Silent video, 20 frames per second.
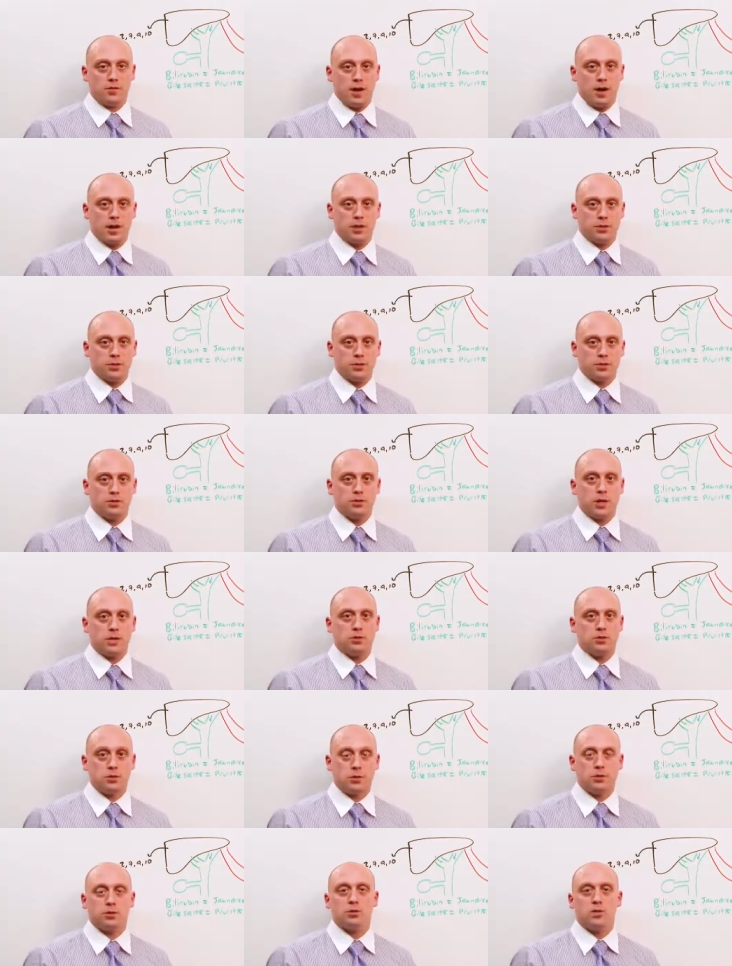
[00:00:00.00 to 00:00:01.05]
factors,
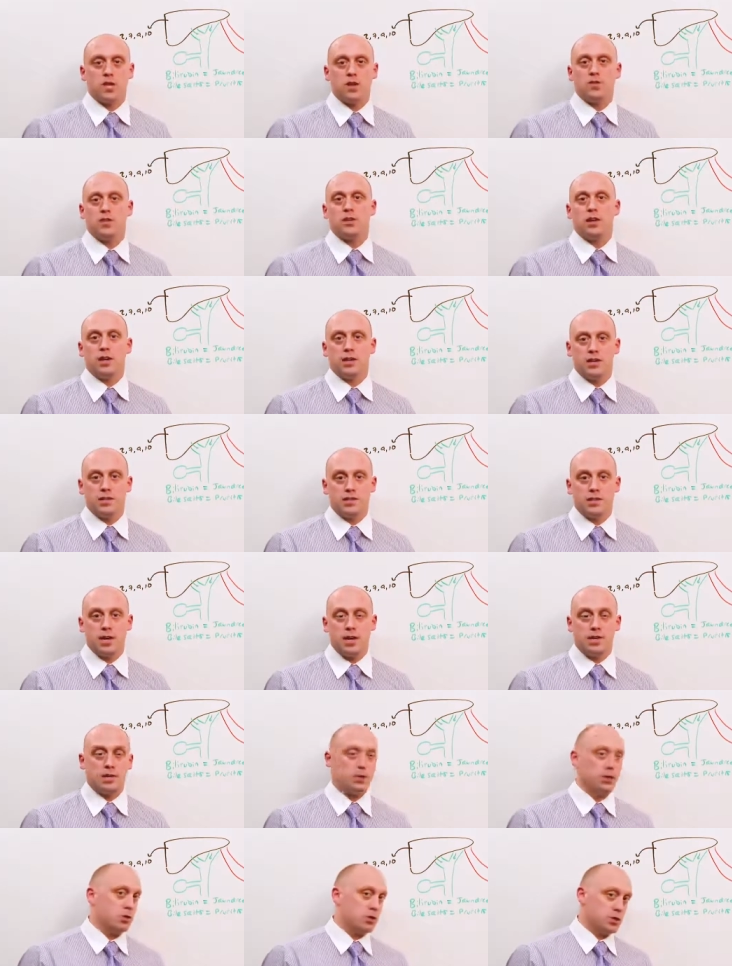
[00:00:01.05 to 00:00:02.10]
factors 2, 7, 9, and
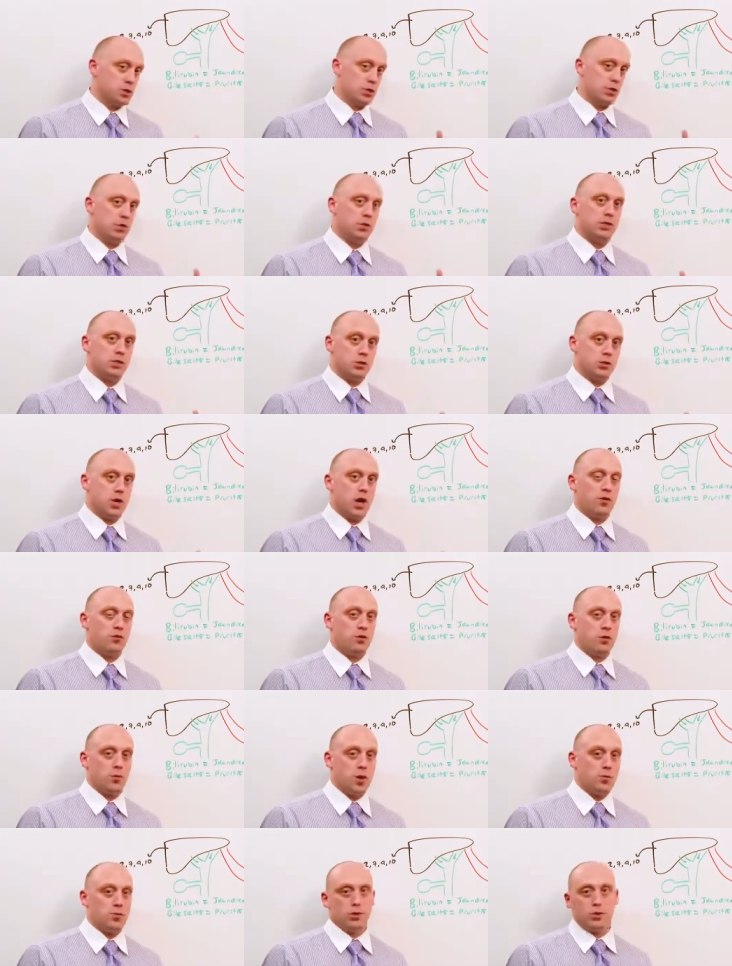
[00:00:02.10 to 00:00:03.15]
10, and those are the ones you have to
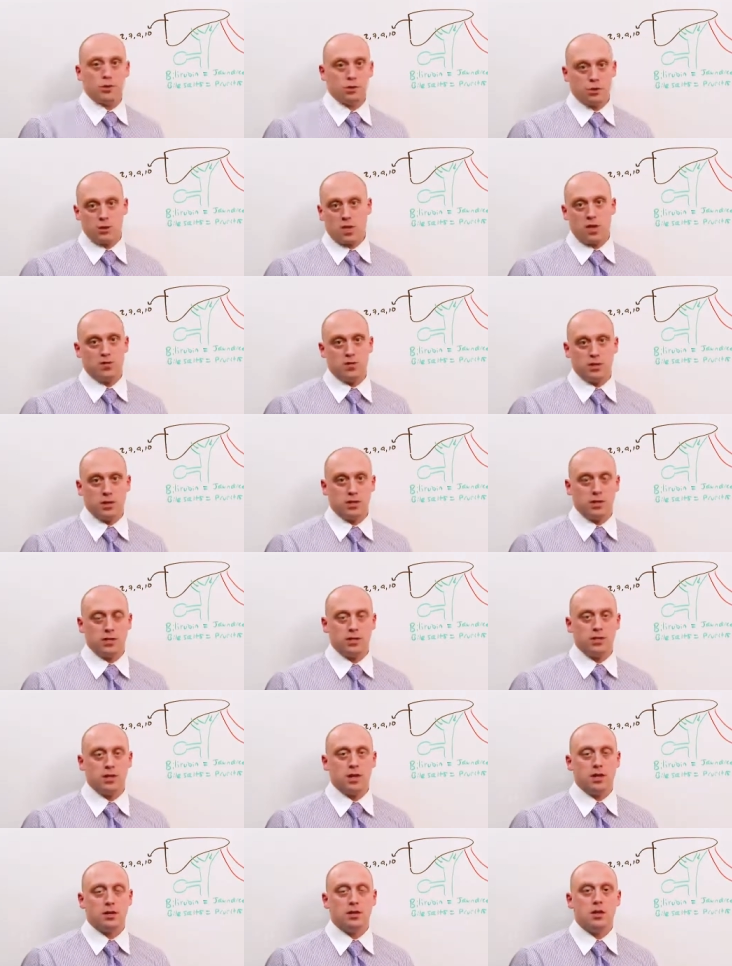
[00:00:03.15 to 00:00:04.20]
remember, 2, 7, 9, and
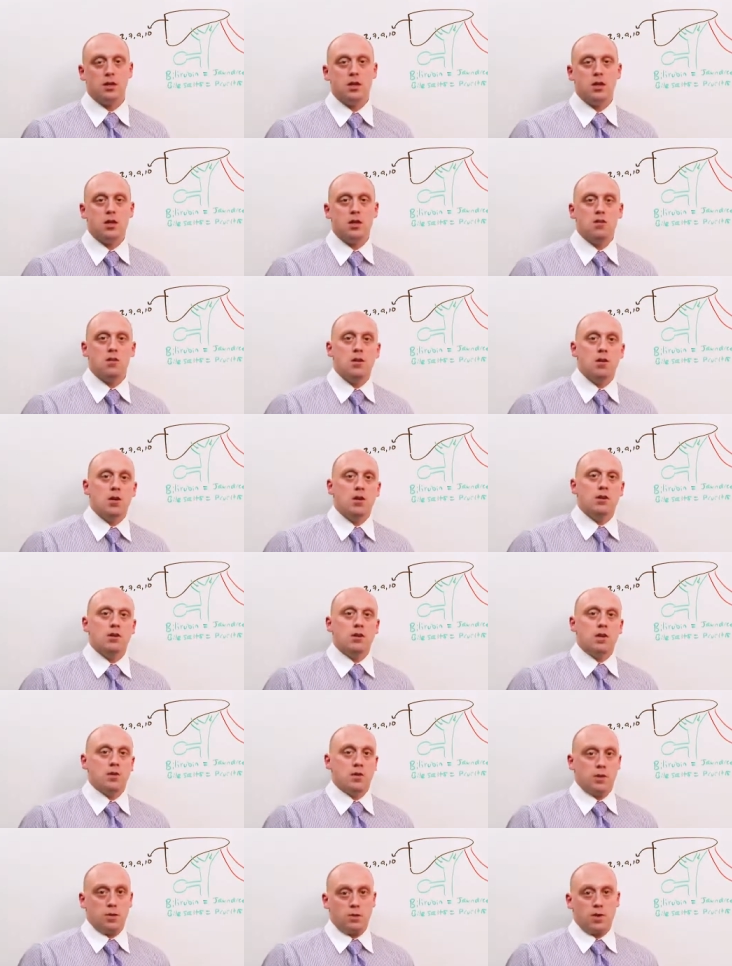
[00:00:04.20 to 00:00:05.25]
10.
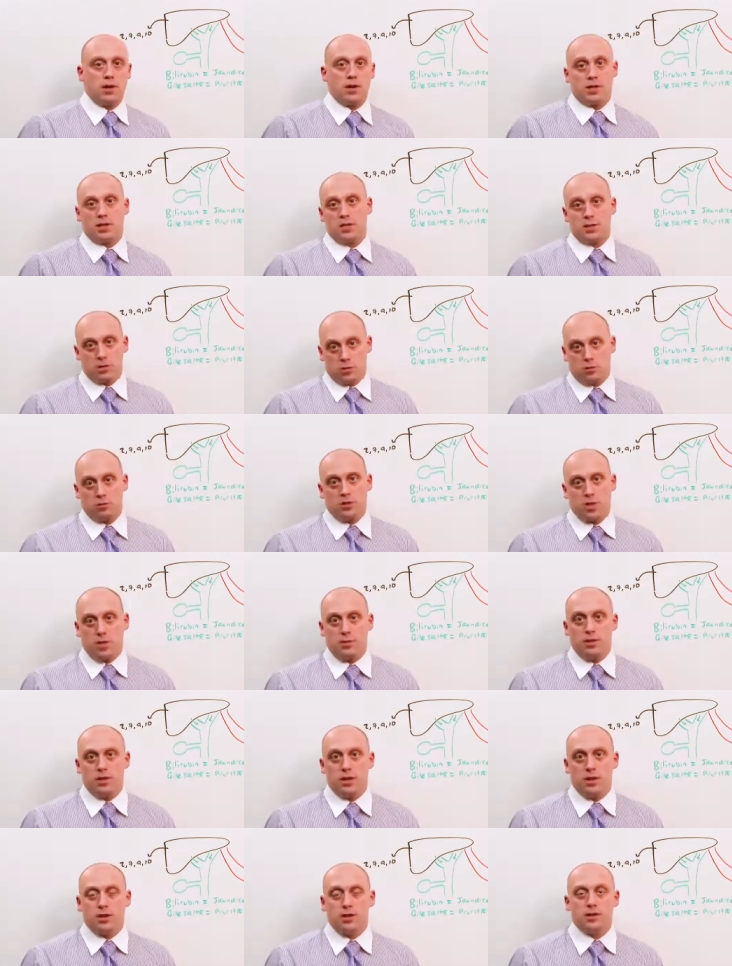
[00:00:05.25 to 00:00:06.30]
And the mnemonic is 2,
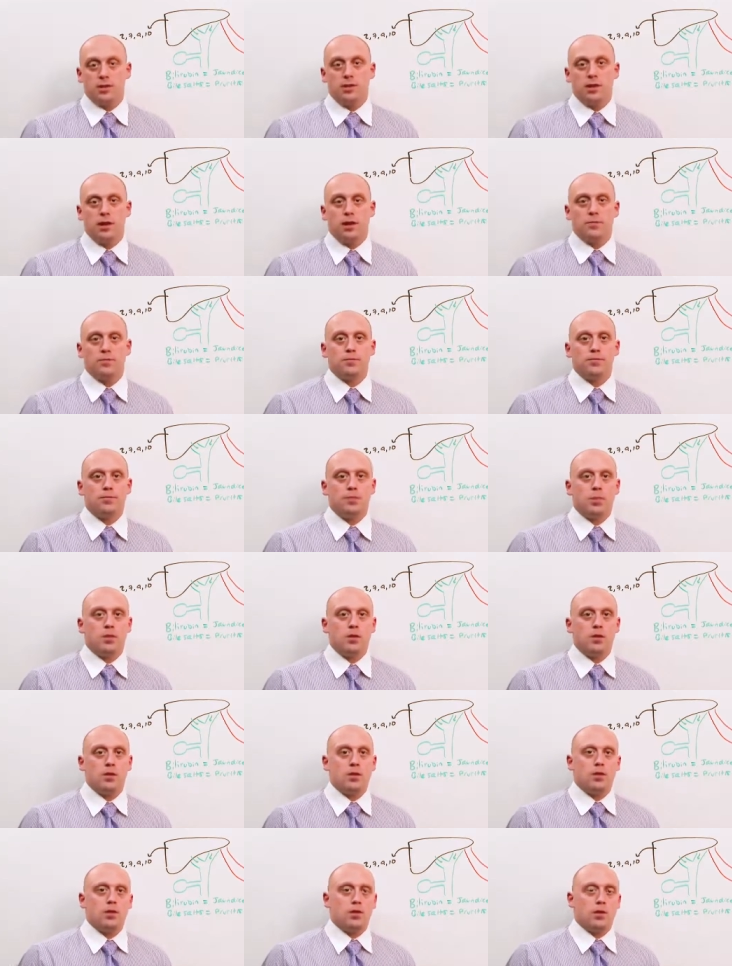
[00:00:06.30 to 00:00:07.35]
7, 9, and 10.
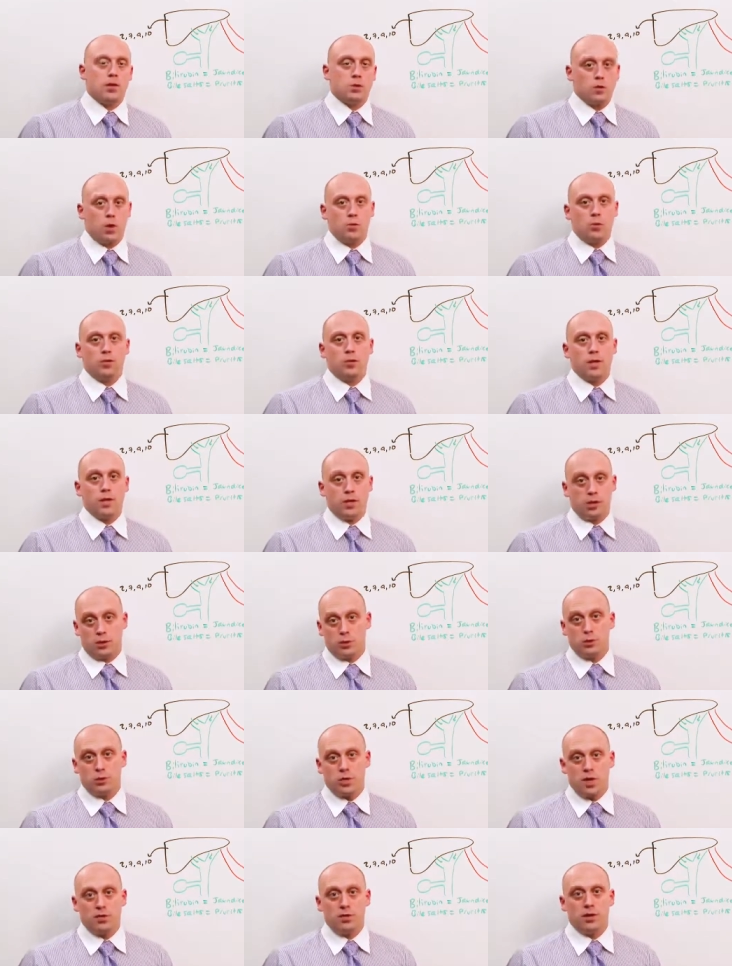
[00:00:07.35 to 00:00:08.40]
That's why I'm repeating
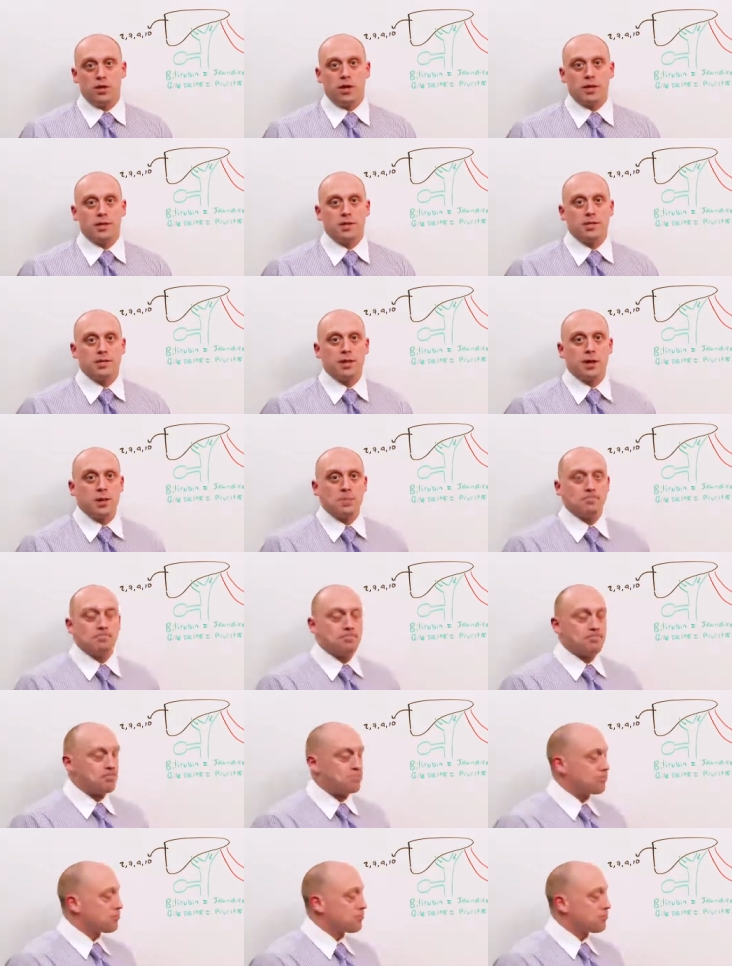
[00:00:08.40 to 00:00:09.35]
2, 7, 9, and 10.